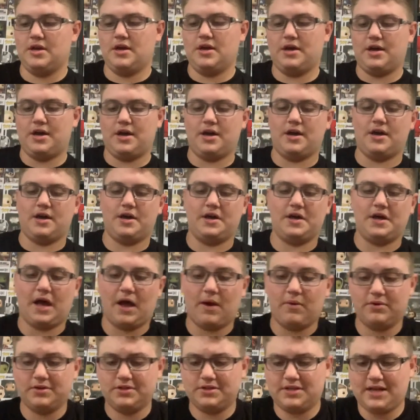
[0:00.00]
Uh, I
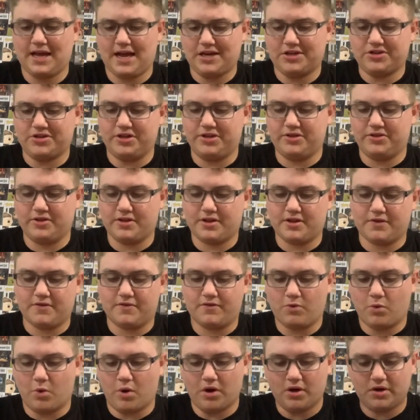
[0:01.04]
was actually looking
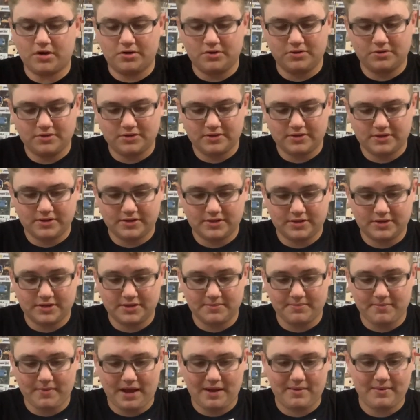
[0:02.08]
forward to
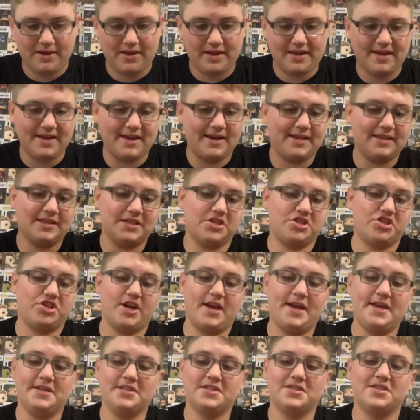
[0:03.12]
maybe getting this
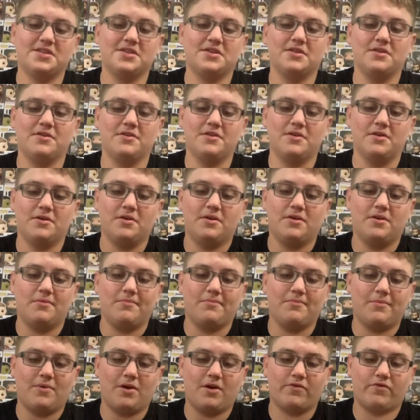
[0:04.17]
chase.
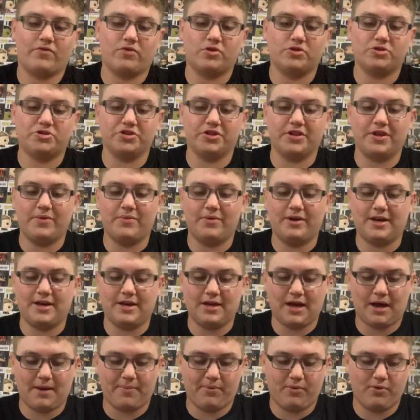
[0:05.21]
Unfortunately, we did
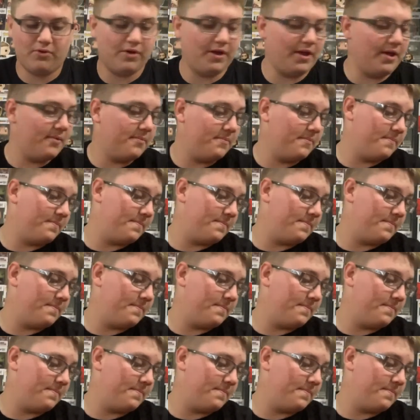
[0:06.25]
not pull it.